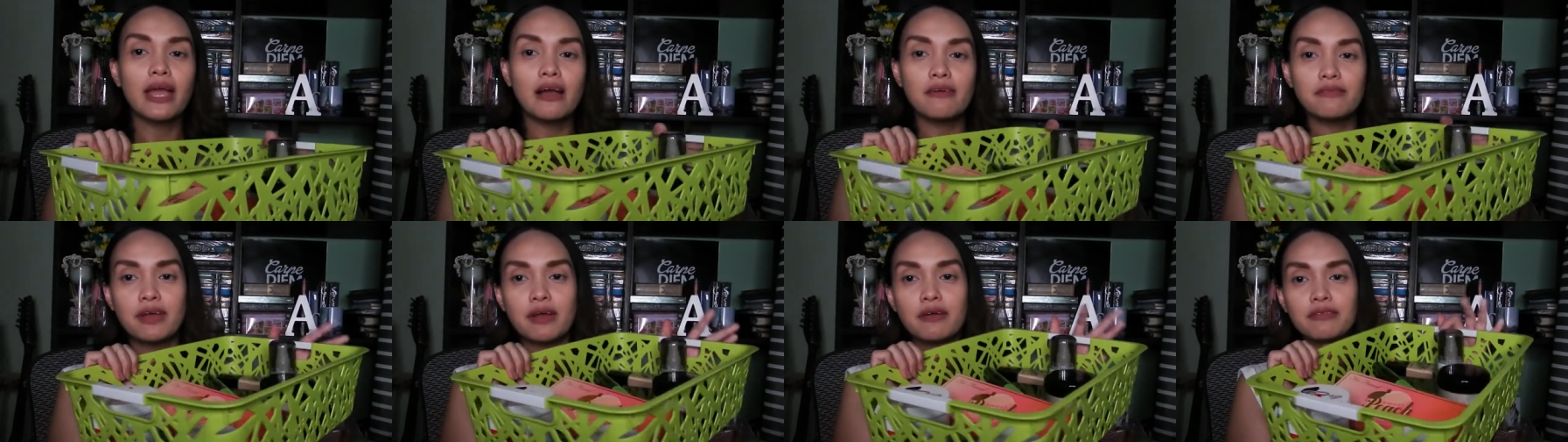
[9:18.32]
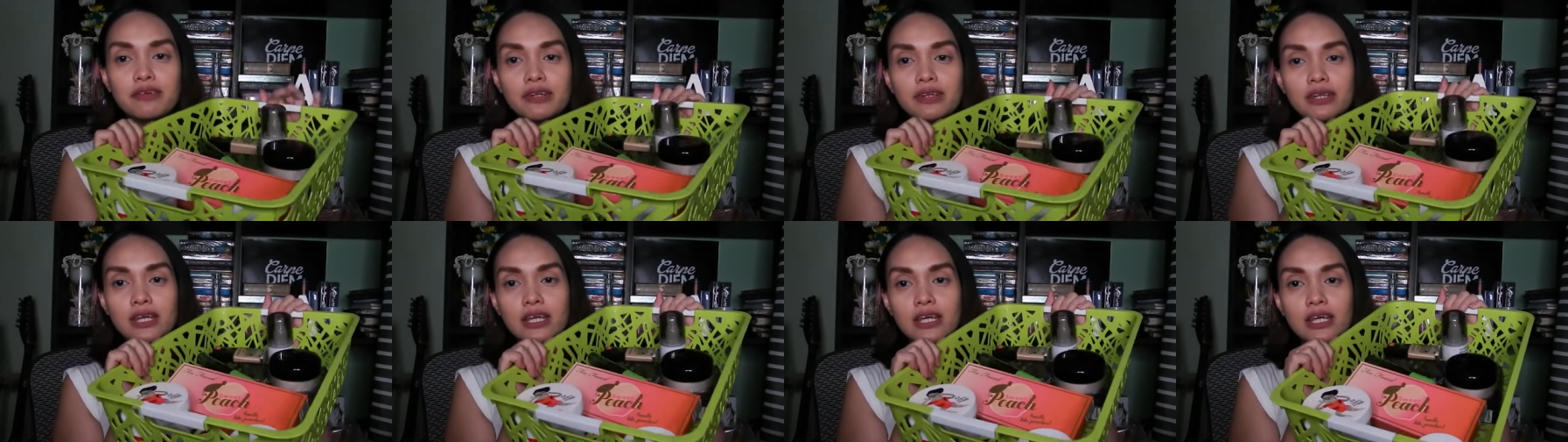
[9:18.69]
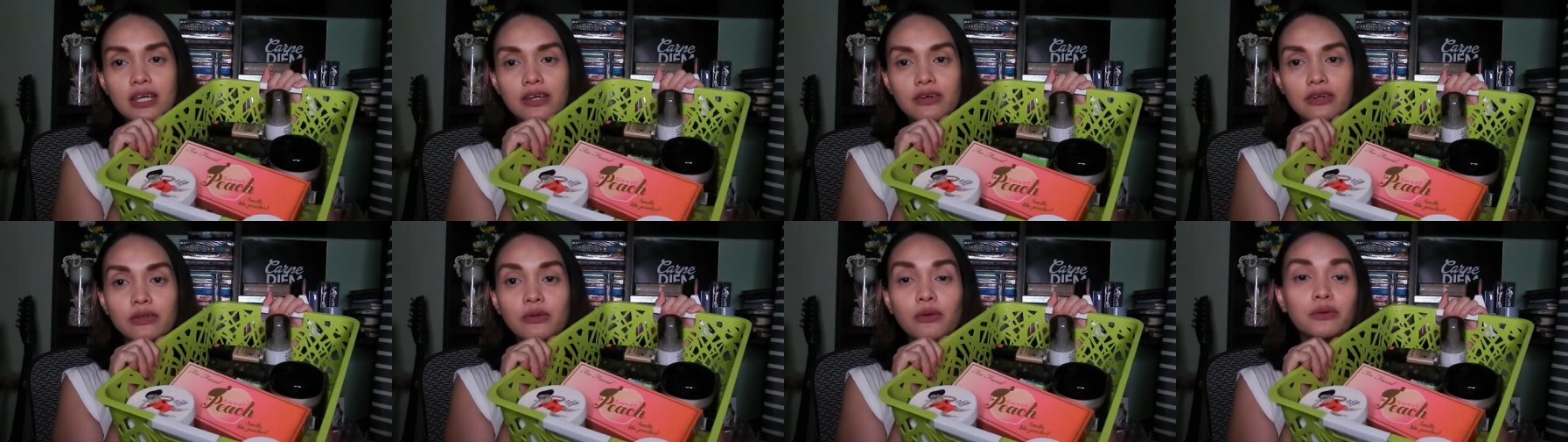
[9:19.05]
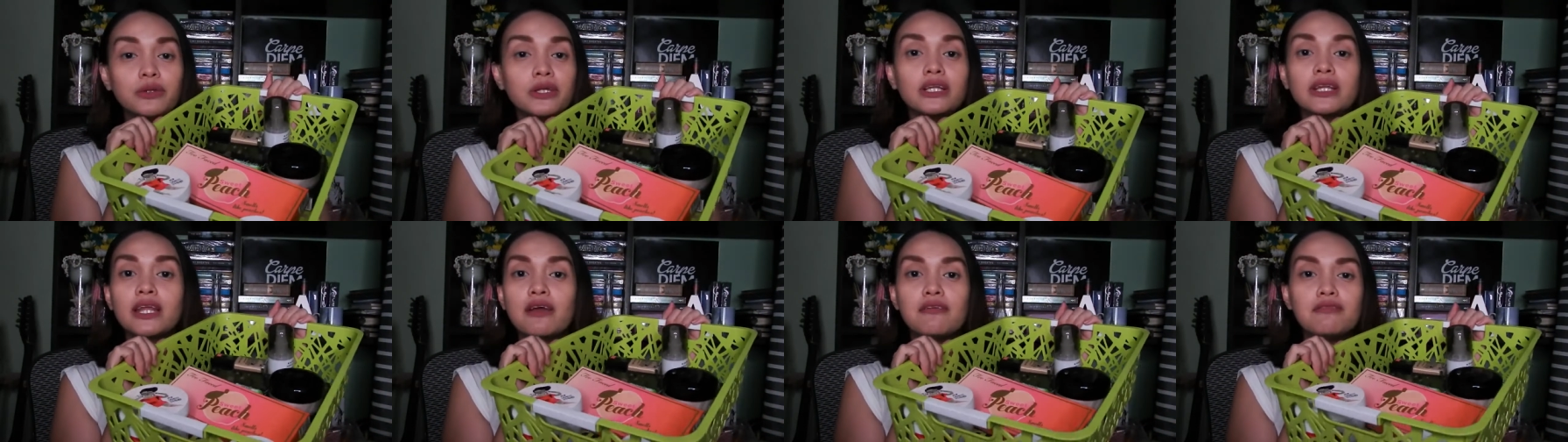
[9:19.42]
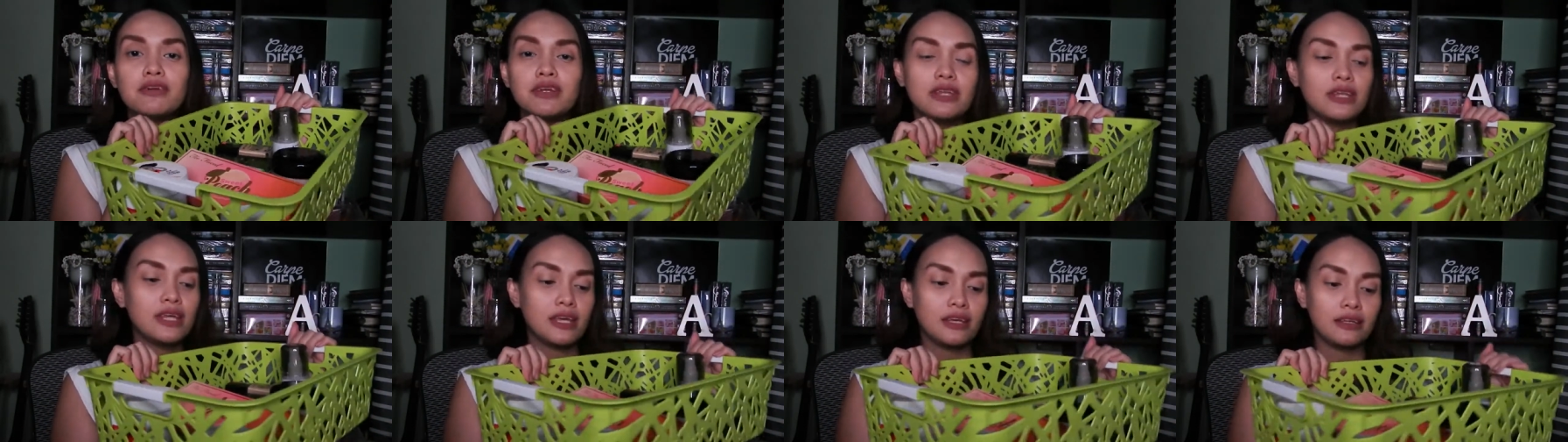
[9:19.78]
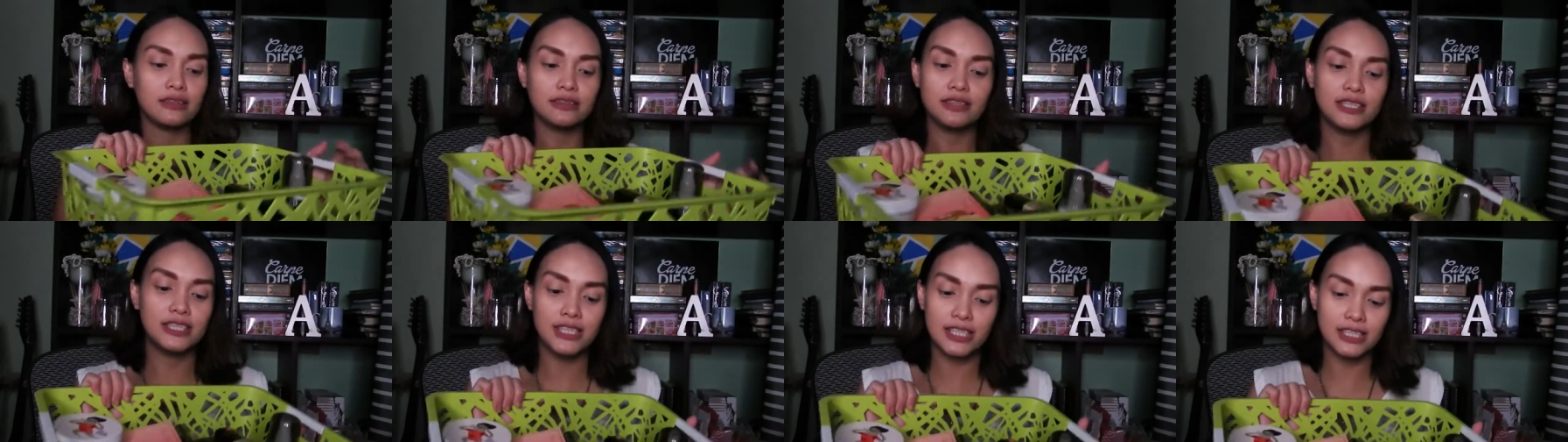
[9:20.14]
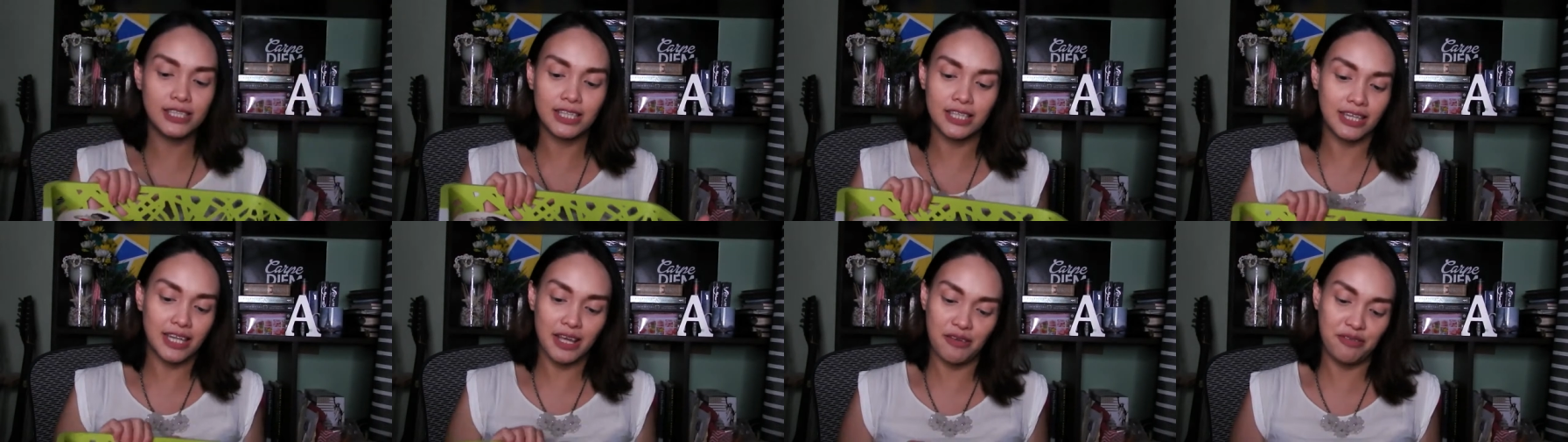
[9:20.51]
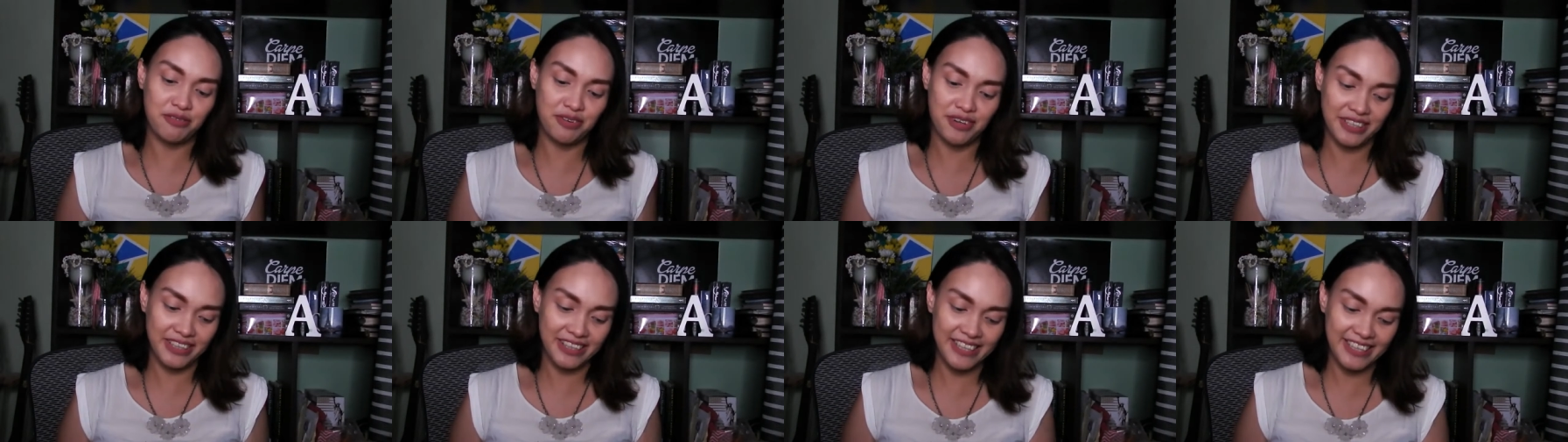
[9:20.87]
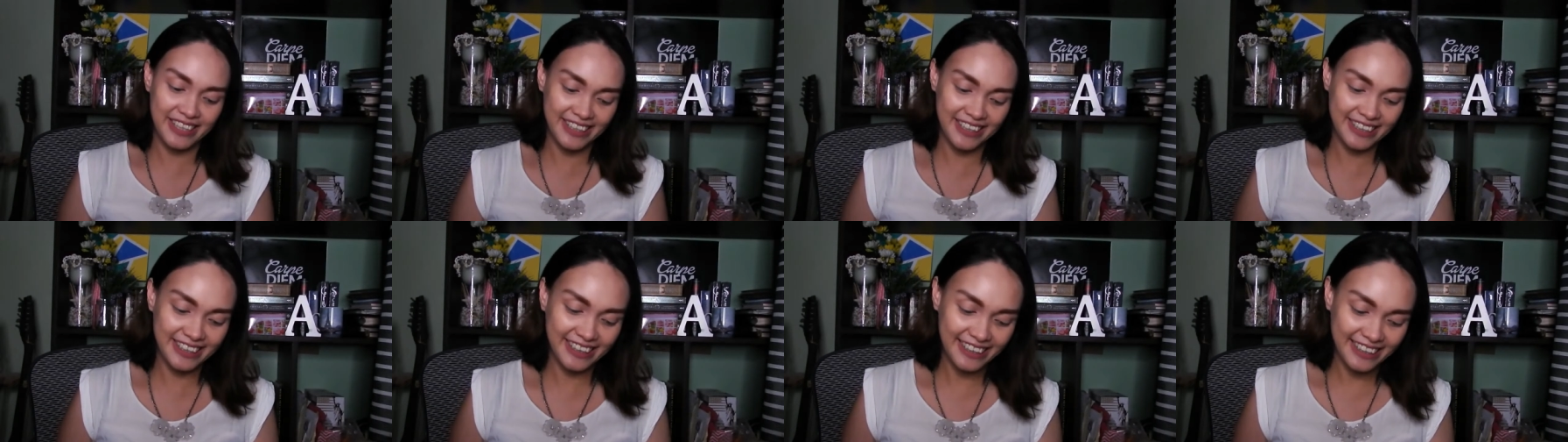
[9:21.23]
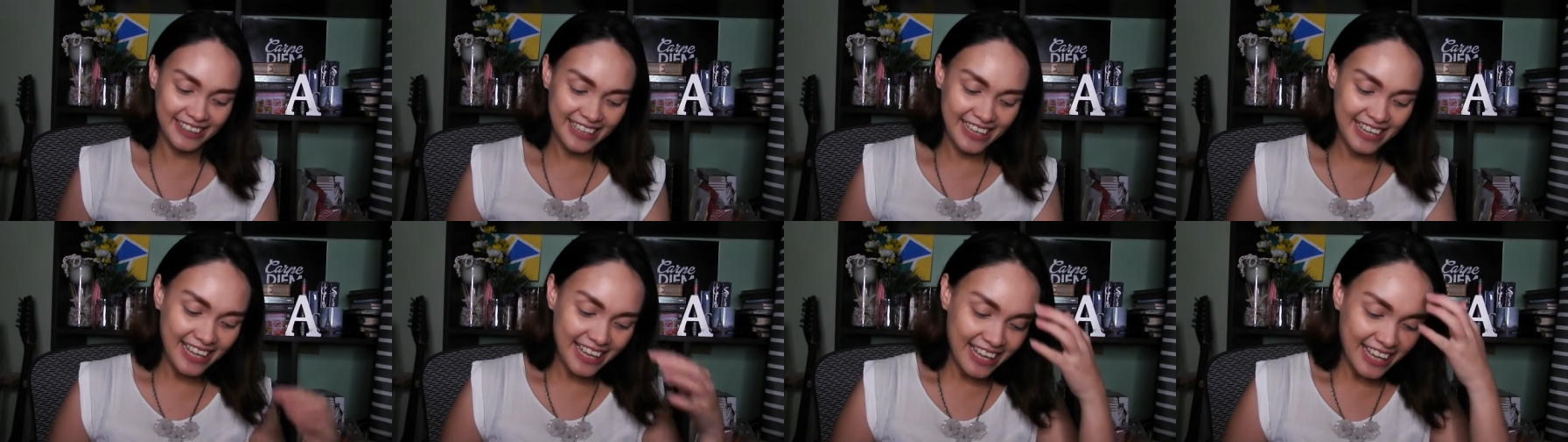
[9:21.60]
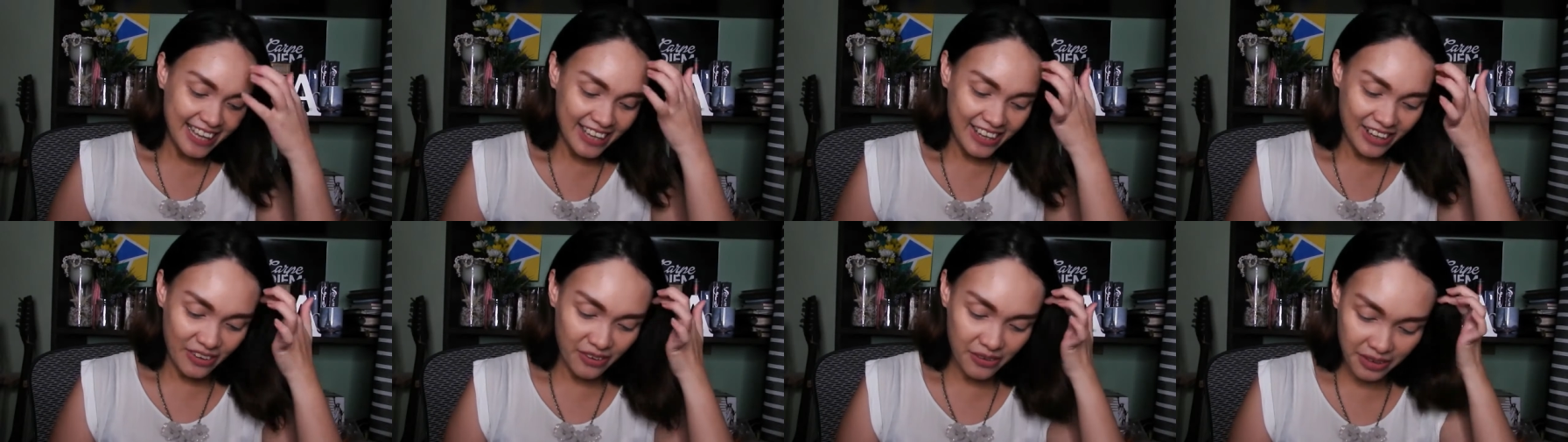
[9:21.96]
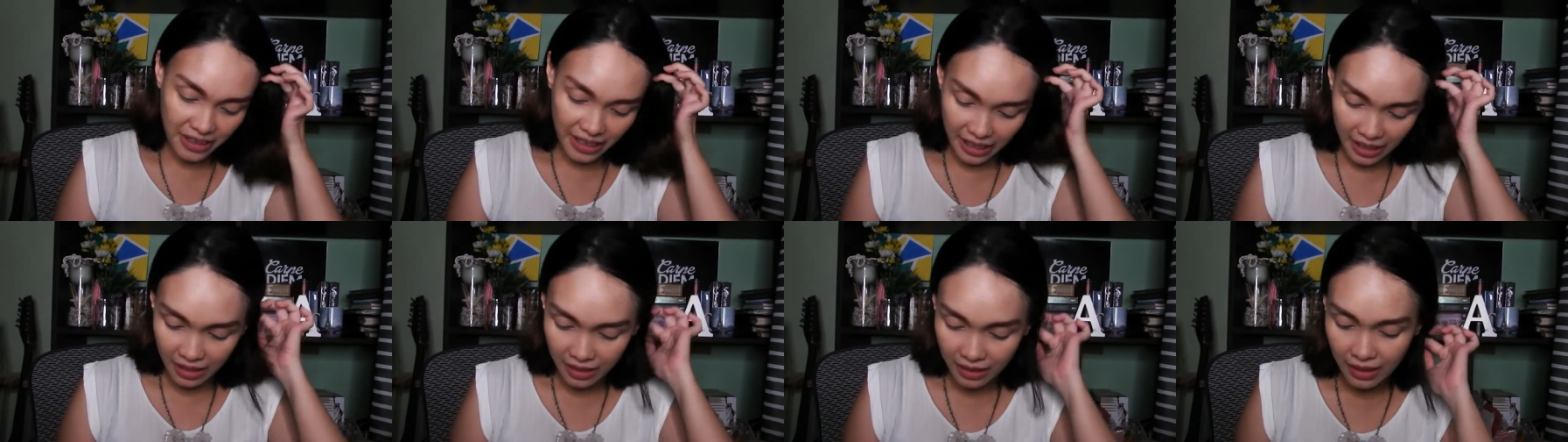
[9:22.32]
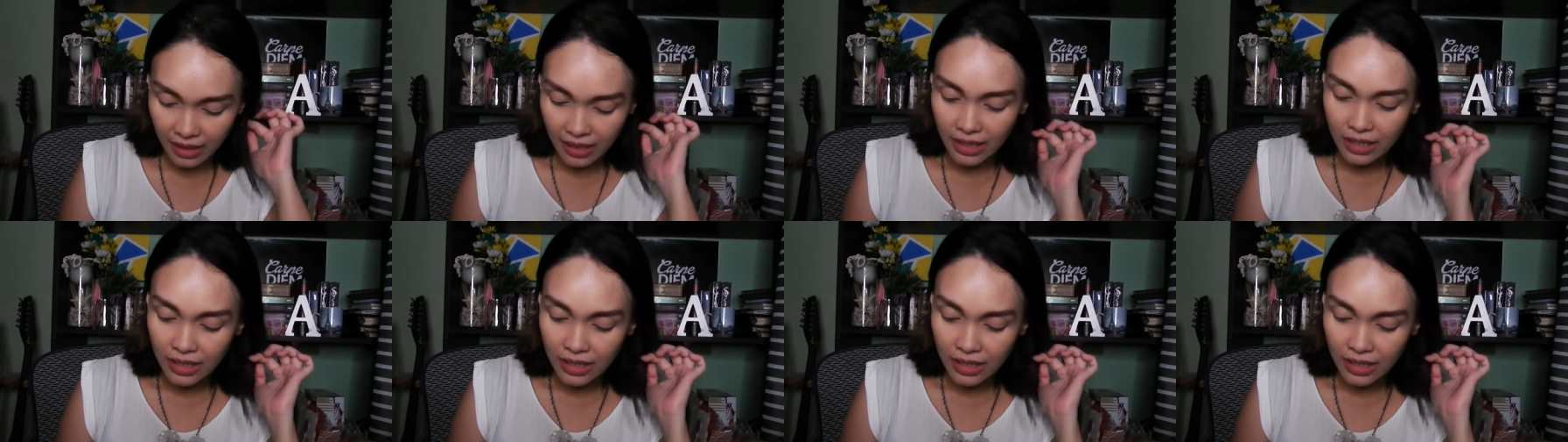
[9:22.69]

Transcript: I have everything here. No, not everything. This isn't everything. Okay.